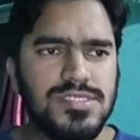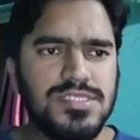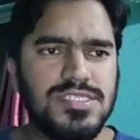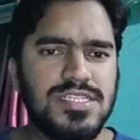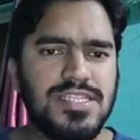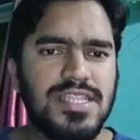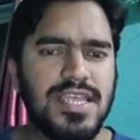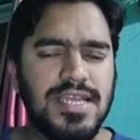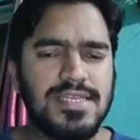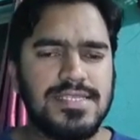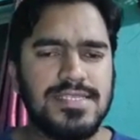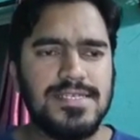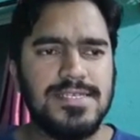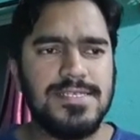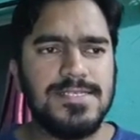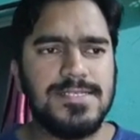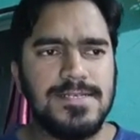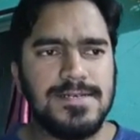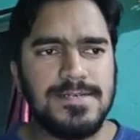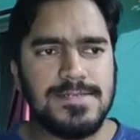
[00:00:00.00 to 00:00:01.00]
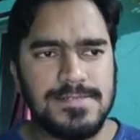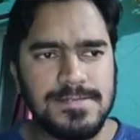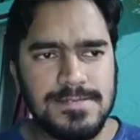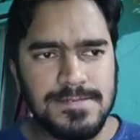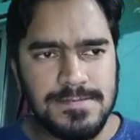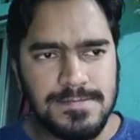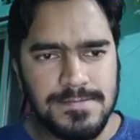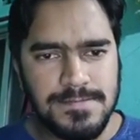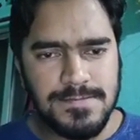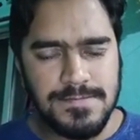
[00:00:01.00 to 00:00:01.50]
the next is
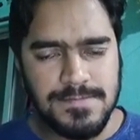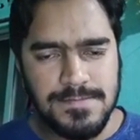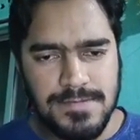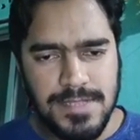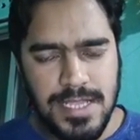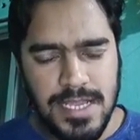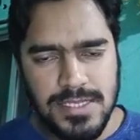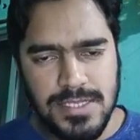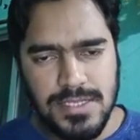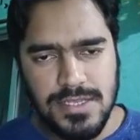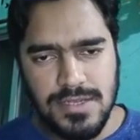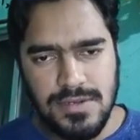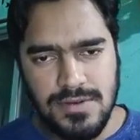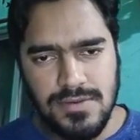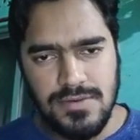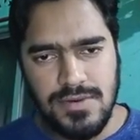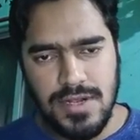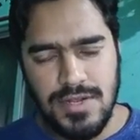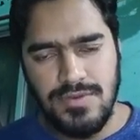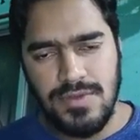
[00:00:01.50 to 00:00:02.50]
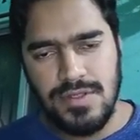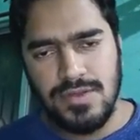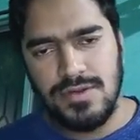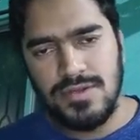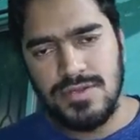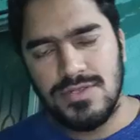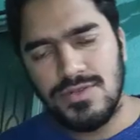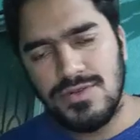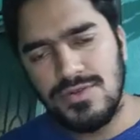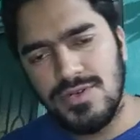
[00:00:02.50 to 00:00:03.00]
what we'll
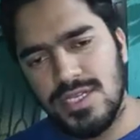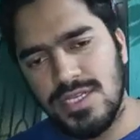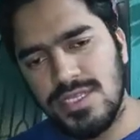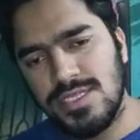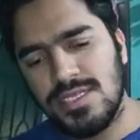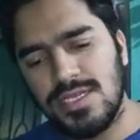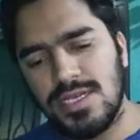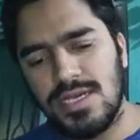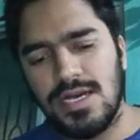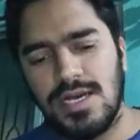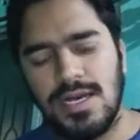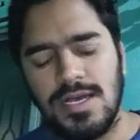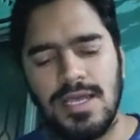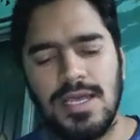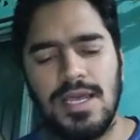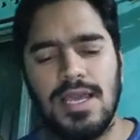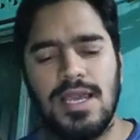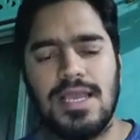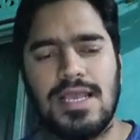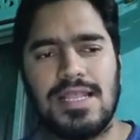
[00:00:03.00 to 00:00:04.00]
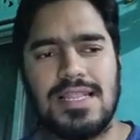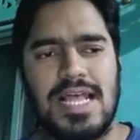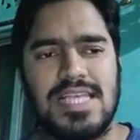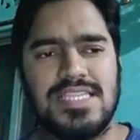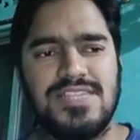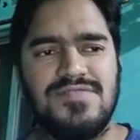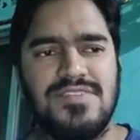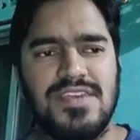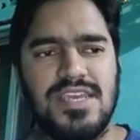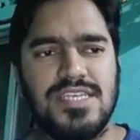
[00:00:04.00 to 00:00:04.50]
go through is
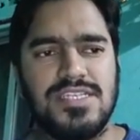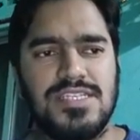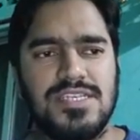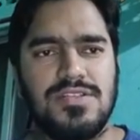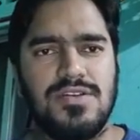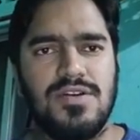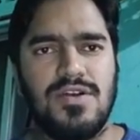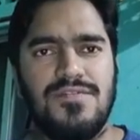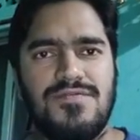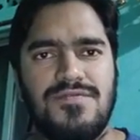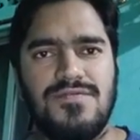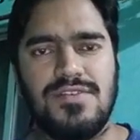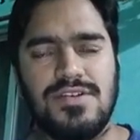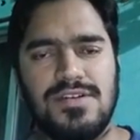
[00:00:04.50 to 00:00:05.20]
classification of